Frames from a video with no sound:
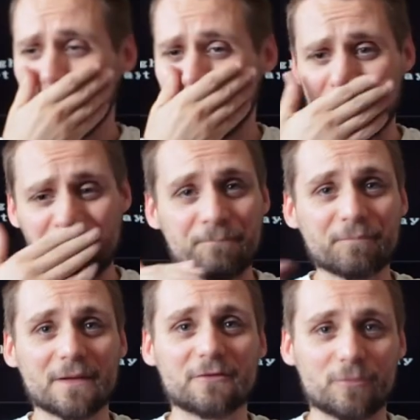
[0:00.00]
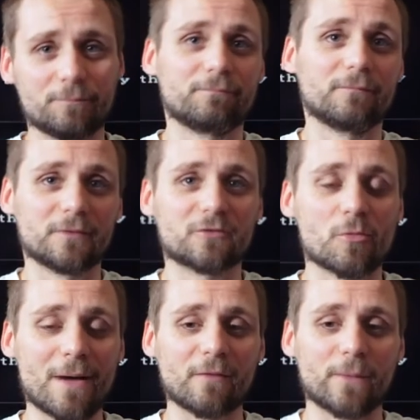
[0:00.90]
Um, it's, it's
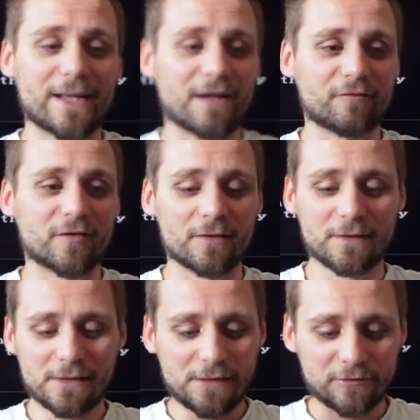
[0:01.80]
come out the week after.